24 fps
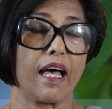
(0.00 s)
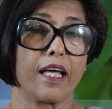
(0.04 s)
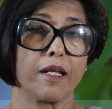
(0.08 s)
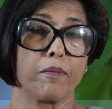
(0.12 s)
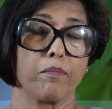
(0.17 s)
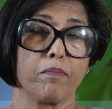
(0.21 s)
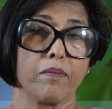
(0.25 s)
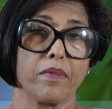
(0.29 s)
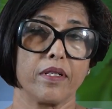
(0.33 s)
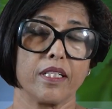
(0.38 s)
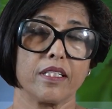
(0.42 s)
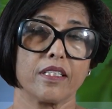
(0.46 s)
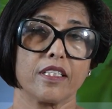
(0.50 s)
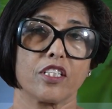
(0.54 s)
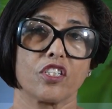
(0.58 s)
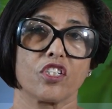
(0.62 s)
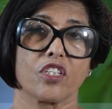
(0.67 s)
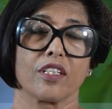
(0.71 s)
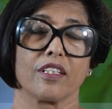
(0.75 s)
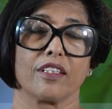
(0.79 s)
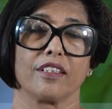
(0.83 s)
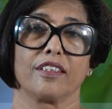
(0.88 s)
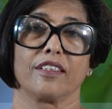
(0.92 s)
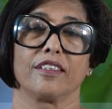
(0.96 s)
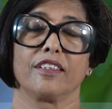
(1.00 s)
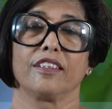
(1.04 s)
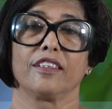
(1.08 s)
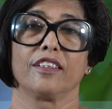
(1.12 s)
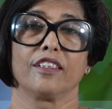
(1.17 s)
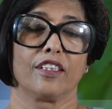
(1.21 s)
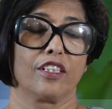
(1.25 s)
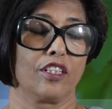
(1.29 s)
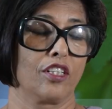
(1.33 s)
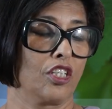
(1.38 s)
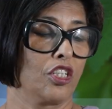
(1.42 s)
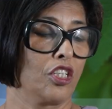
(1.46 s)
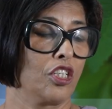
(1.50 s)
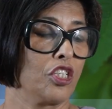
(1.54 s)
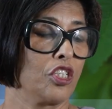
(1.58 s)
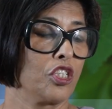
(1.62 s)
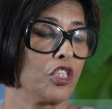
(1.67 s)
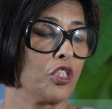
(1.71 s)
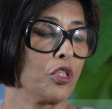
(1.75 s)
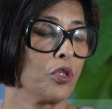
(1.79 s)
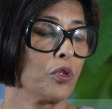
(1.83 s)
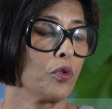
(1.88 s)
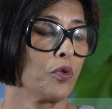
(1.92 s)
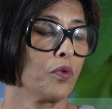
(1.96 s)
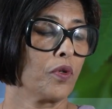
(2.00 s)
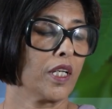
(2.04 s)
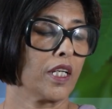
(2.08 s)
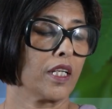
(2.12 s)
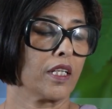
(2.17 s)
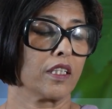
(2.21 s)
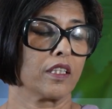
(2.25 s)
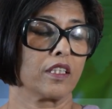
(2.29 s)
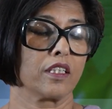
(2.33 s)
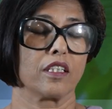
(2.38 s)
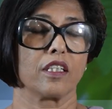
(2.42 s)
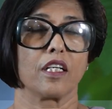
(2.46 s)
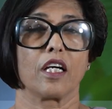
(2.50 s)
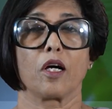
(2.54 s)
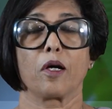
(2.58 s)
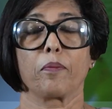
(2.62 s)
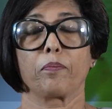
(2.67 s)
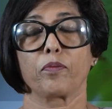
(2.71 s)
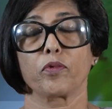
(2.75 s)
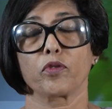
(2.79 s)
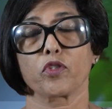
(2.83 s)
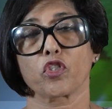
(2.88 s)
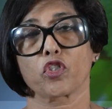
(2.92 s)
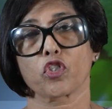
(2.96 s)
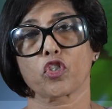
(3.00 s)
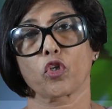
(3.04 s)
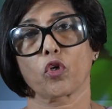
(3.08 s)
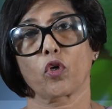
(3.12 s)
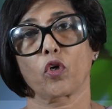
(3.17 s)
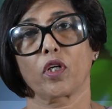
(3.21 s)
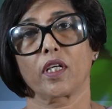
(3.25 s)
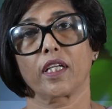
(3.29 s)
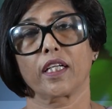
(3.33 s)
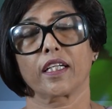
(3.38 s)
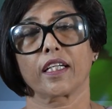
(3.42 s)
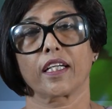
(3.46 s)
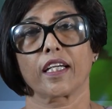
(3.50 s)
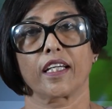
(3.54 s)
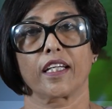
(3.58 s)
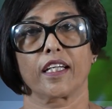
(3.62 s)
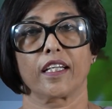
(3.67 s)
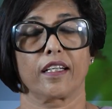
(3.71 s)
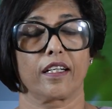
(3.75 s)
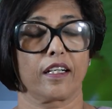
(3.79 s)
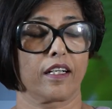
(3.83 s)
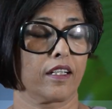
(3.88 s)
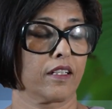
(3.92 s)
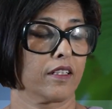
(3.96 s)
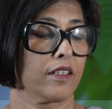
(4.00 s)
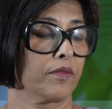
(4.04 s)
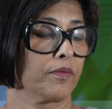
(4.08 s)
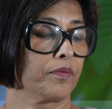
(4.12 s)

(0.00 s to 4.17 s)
administered during the apostolic era?